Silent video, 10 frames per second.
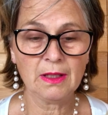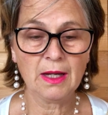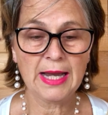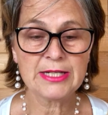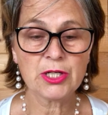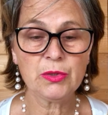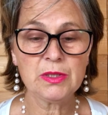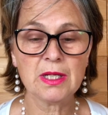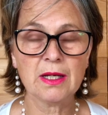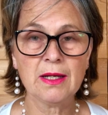I told
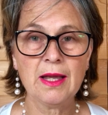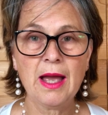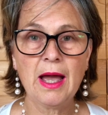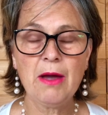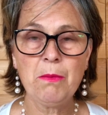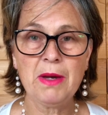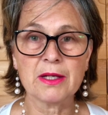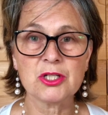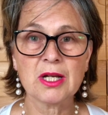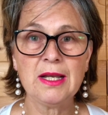her how
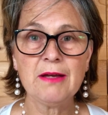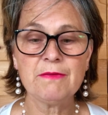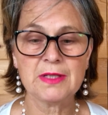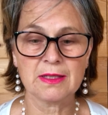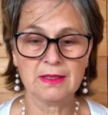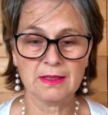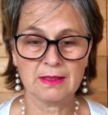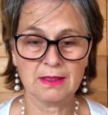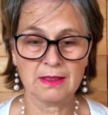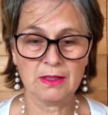much I loved her.
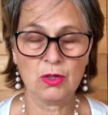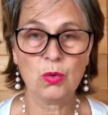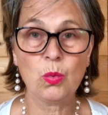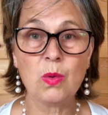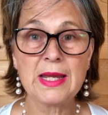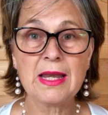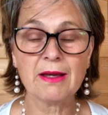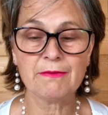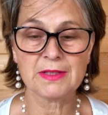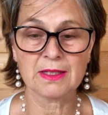We
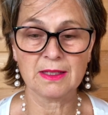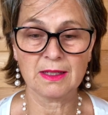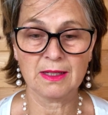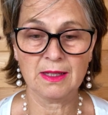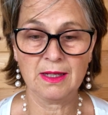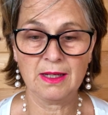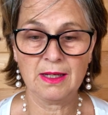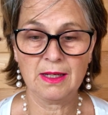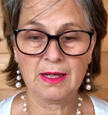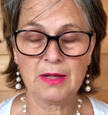loved her,
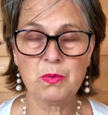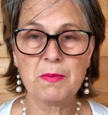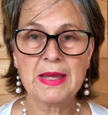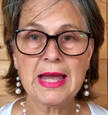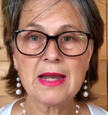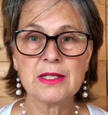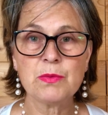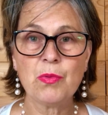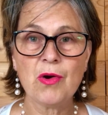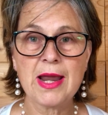and we began to
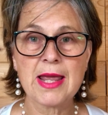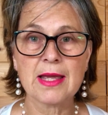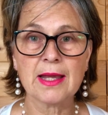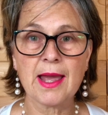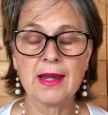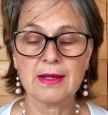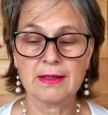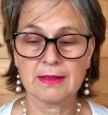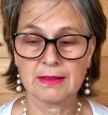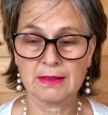pray again.
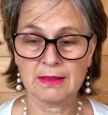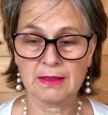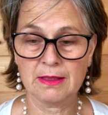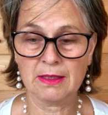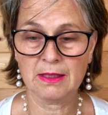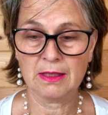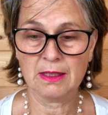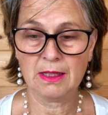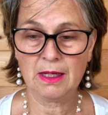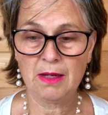
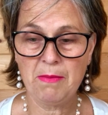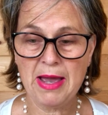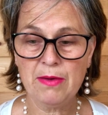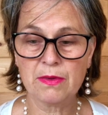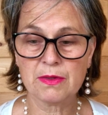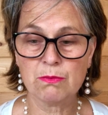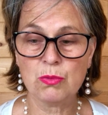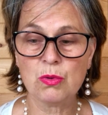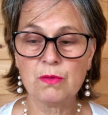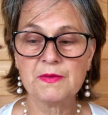Her mouth
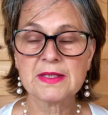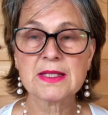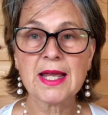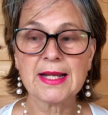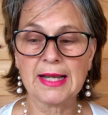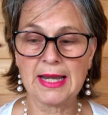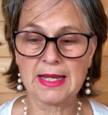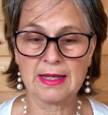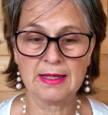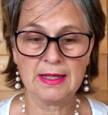moved
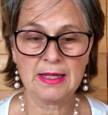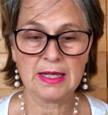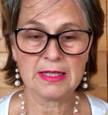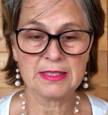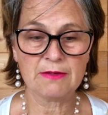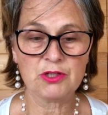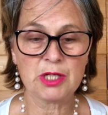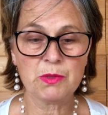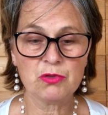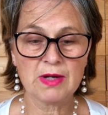slightly, as if she
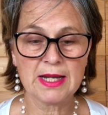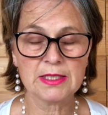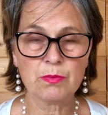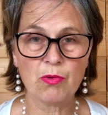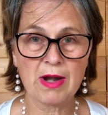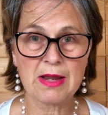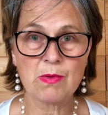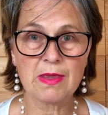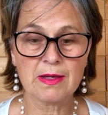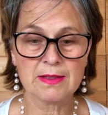were trying to pray
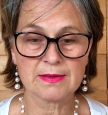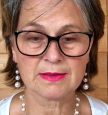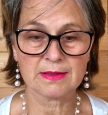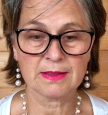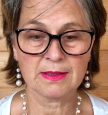with us.